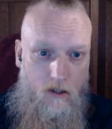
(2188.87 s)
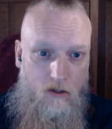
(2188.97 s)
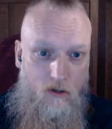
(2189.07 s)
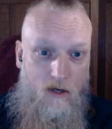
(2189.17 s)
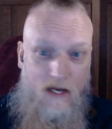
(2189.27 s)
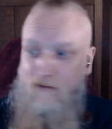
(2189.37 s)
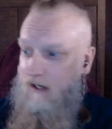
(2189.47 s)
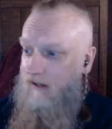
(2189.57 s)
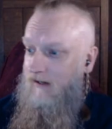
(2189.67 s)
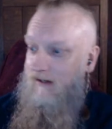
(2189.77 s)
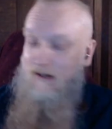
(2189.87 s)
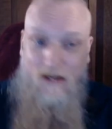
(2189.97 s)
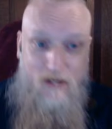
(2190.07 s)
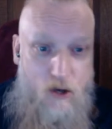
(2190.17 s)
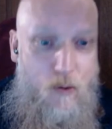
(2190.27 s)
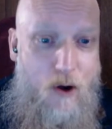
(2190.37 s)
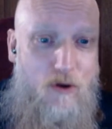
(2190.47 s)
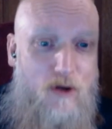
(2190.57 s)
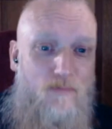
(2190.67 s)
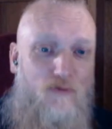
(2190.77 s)
Good evening and
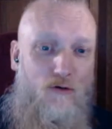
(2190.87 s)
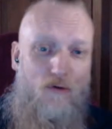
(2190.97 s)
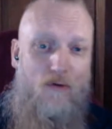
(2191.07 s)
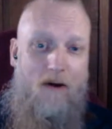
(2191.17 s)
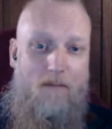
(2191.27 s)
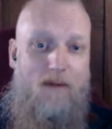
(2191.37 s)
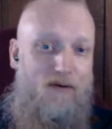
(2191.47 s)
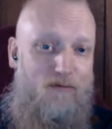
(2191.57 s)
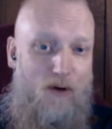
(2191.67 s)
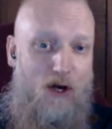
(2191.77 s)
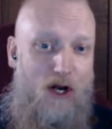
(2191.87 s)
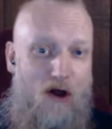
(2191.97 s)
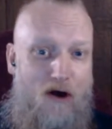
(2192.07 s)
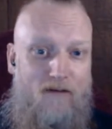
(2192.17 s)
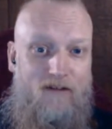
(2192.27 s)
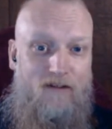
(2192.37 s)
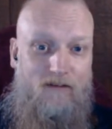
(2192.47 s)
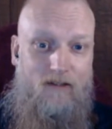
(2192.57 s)
welcome to Mimmersbrunner Live.